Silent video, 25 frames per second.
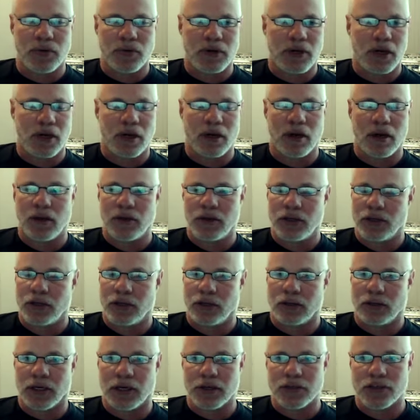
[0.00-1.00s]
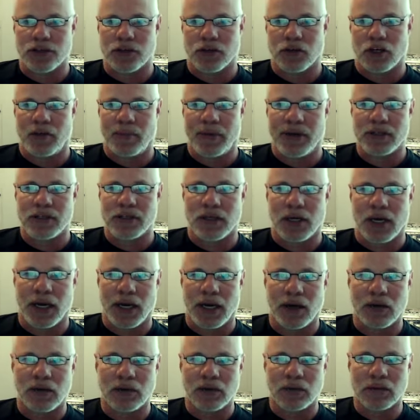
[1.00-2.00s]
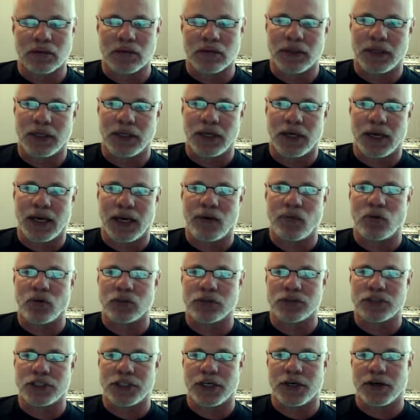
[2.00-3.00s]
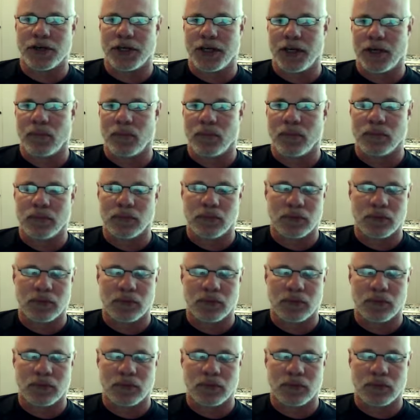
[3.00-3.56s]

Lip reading: a lot of ceramic tile, then I will steer him